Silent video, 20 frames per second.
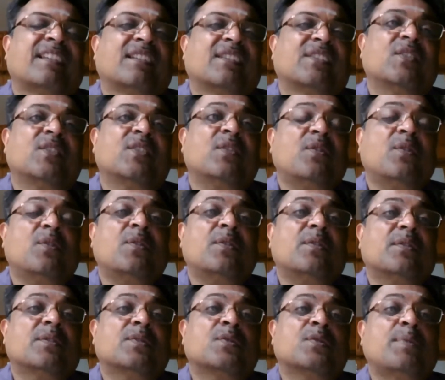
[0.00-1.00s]

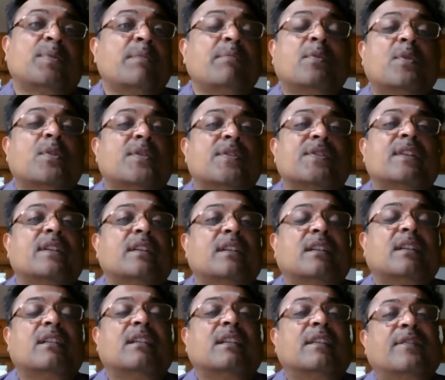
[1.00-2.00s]
So Supreme Court
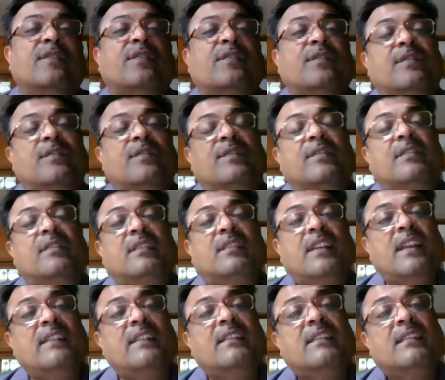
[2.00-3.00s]
said, if
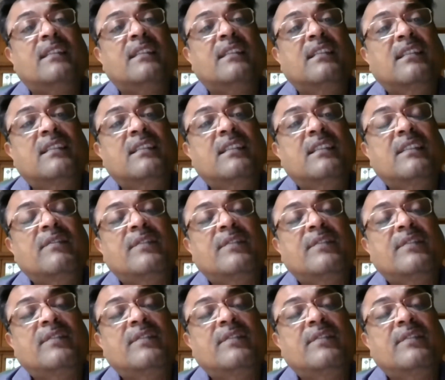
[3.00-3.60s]
yes, the